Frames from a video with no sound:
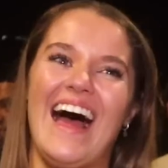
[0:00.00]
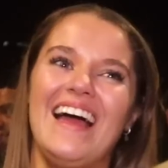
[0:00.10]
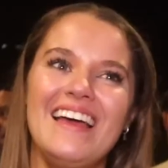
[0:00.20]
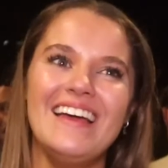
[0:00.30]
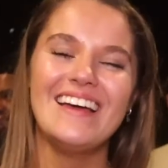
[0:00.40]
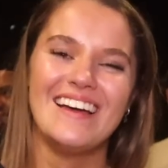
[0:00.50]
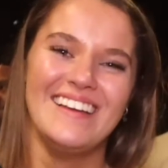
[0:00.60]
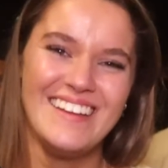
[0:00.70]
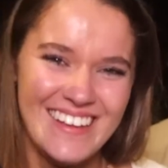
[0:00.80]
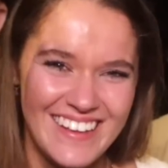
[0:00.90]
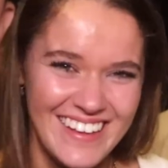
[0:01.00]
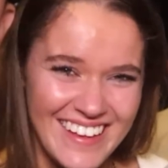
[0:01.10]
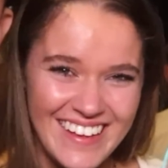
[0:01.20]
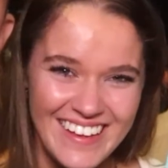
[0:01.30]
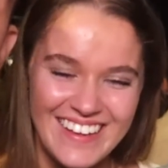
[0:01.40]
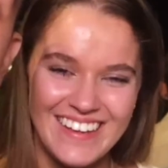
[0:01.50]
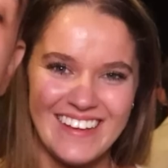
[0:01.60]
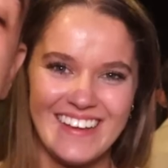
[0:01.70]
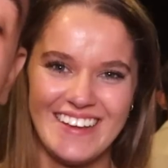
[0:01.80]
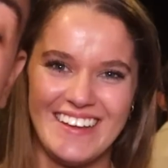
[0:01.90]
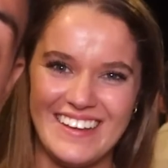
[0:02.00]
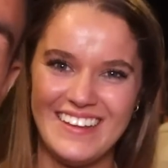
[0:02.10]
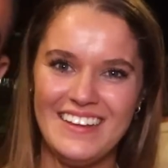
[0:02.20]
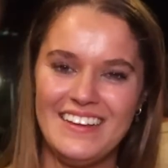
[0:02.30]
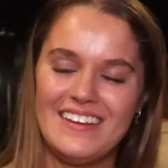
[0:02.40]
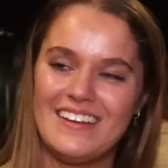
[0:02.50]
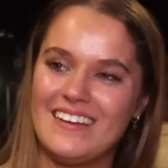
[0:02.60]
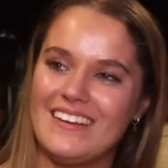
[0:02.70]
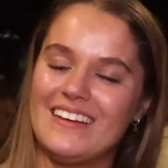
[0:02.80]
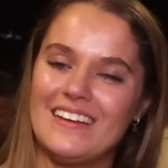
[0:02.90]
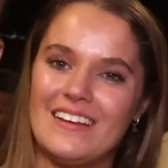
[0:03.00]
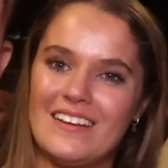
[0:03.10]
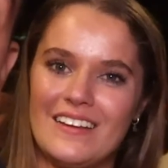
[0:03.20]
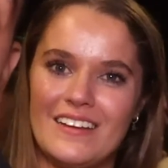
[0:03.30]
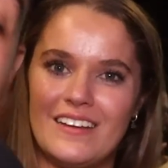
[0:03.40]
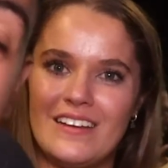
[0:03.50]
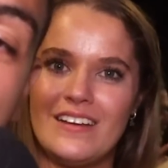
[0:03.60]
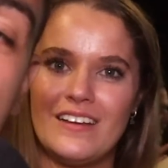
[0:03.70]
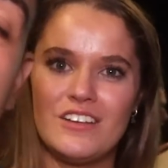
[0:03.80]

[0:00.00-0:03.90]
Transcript: No words are spoken by the person on screen.